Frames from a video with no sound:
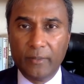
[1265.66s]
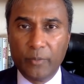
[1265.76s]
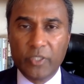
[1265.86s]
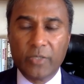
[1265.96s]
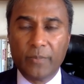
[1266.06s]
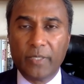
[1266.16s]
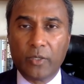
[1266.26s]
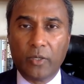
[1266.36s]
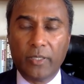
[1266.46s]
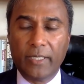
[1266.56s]
we should have been
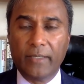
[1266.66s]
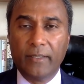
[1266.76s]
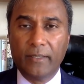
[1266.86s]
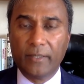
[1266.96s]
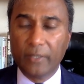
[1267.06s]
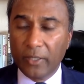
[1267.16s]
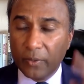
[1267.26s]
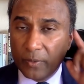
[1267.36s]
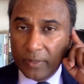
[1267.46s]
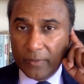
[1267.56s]
calling,
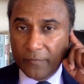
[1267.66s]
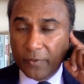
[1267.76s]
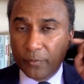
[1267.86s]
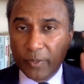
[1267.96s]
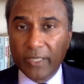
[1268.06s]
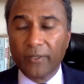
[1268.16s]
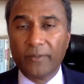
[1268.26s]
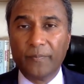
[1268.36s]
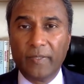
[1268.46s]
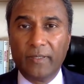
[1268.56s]
for
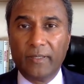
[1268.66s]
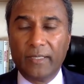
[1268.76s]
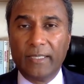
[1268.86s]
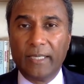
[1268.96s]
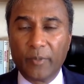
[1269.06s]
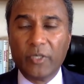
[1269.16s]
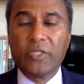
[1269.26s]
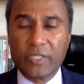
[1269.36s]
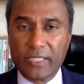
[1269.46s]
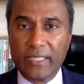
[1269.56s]
real
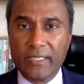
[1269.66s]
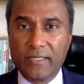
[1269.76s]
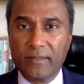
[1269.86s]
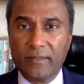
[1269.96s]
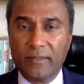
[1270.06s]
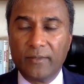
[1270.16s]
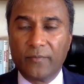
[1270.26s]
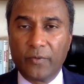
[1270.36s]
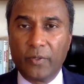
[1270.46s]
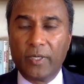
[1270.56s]
emergencies
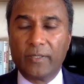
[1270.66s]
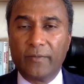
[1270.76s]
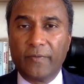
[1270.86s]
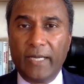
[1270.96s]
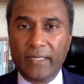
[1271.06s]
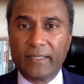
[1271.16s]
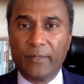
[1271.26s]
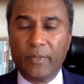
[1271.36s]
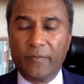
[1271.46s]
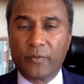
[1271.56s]
for the fact
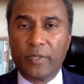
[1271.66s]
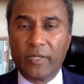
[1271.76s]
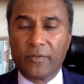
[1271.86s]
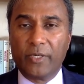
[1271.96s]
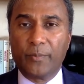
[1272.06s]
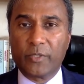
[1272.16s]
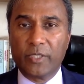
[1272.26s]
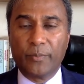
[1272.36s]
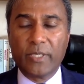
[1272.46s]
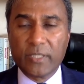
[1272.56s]
that we have
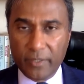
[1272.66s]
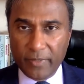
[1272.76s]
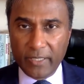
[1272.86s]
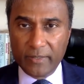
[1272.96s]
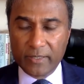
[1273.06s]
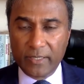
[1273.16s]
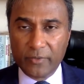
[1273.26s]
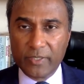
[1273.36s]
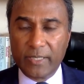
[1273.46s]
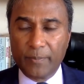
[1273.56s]
20-30% obesity rate in this
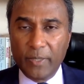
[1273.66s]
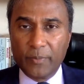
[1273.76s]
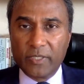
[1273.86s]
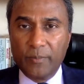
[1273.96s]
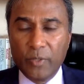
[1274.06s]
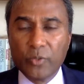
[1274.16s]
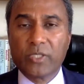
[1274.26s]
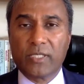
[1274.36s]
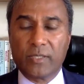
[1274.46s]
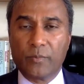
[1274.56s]
country, is that people's immune
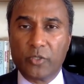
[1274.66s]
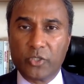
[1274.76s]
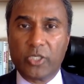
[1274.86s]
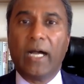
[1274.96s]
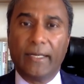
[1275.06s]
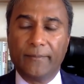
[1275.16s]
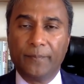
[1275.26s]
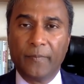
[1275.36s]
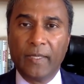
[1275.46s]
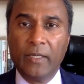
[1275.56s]
systems are shot.
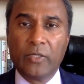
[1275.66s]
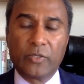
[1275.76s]
So